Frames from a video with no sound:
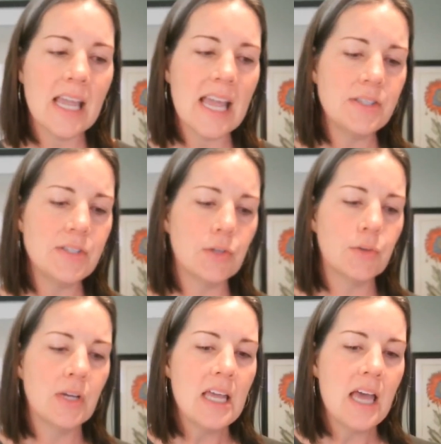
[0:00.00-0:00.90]
And
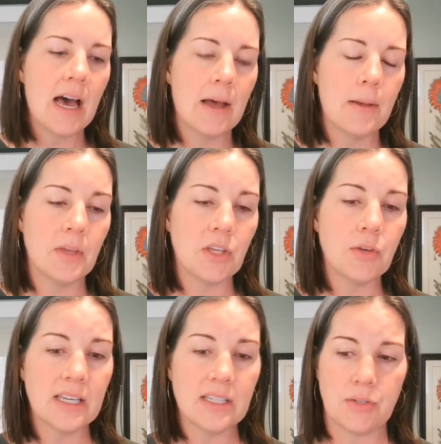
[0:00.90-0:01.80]
so
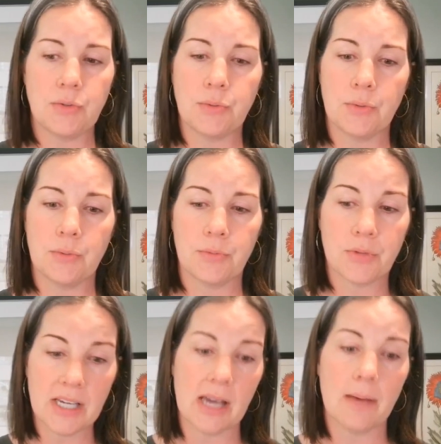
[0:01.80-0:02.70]
you get to
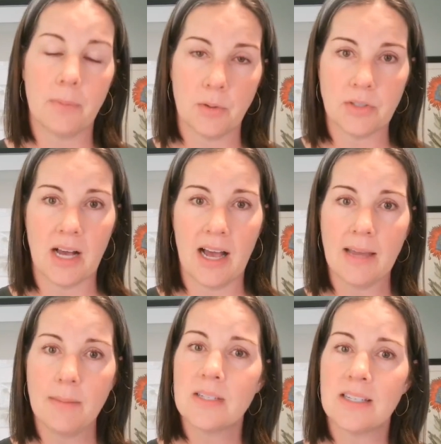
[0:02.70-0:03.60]
free up your
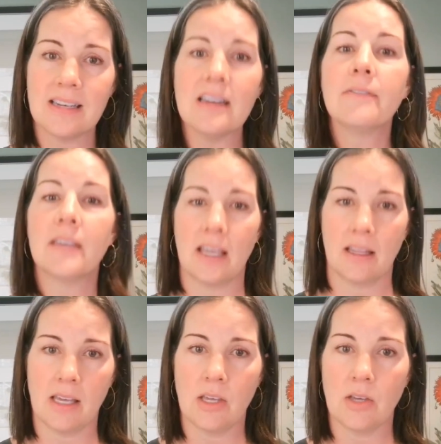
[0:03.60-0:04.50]
time
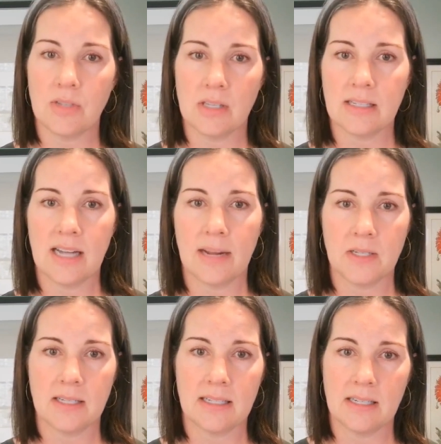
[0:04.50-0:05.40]
significantly using these
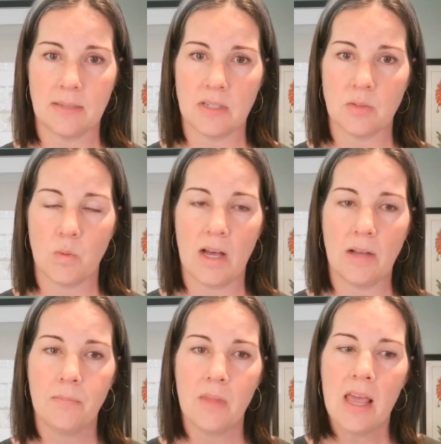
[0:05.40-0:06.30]
types of systems as
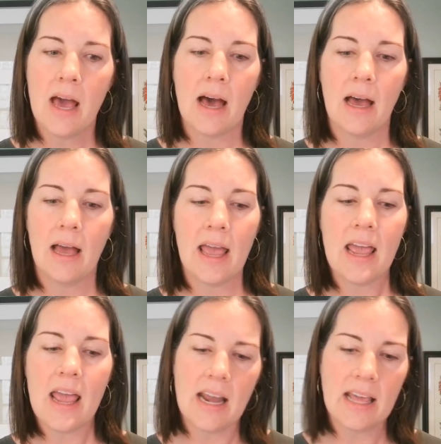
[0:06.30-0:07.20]
well.
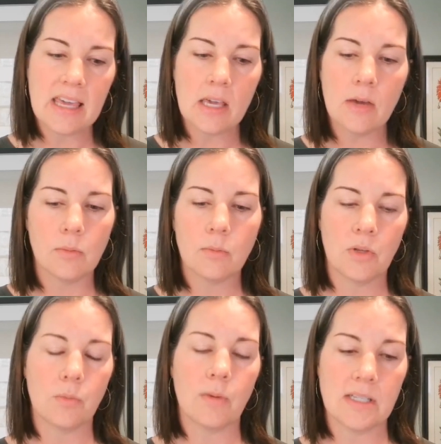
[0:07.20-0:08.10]
And I think
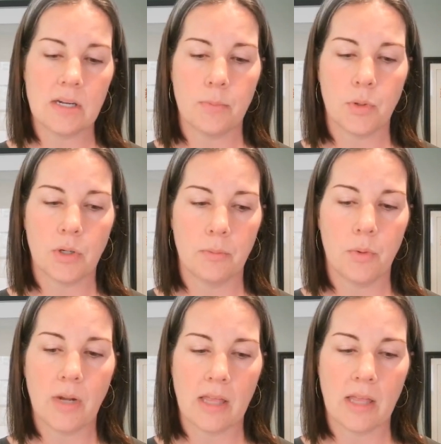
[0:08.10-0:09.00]
you raise an important
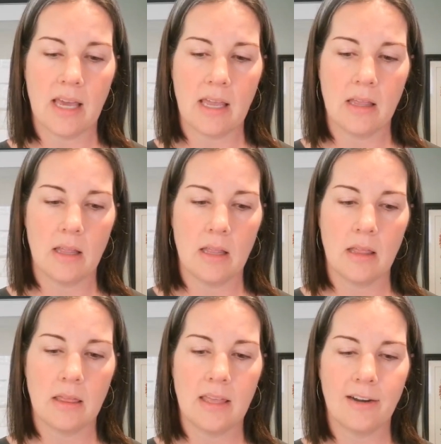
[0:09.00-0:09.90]
point that
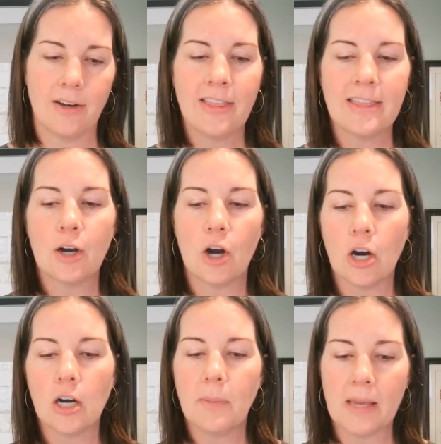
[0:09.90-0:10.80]
there
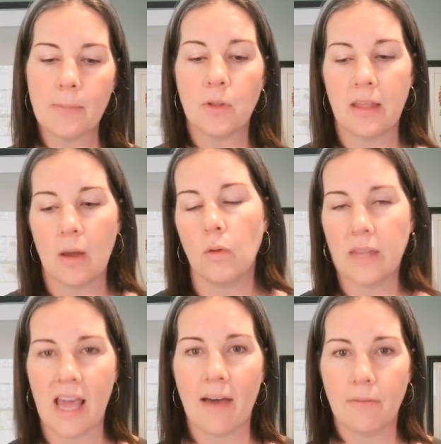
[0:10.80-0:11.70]
are people that
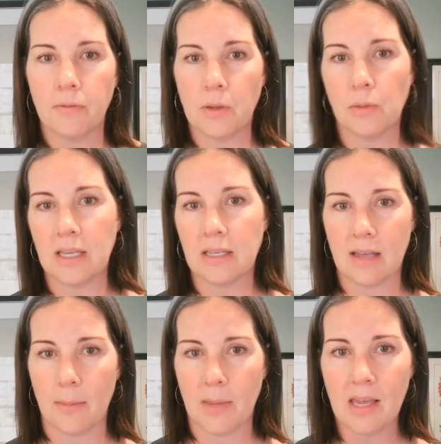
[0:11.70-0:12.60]
only have a few leads
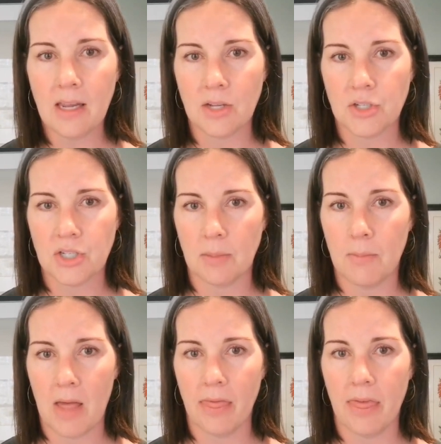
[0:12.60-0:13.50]
coming in each
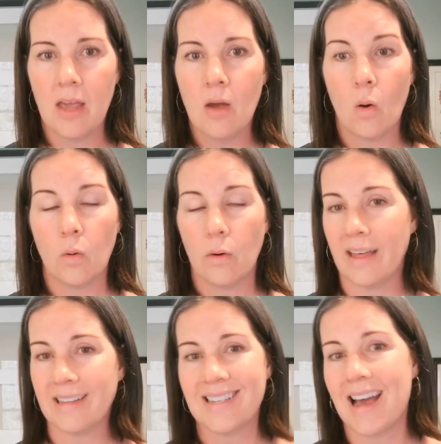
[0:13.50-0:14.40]
month, or
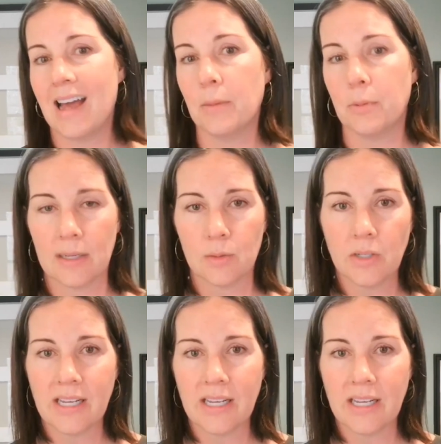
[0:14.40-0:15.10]
that's not a priority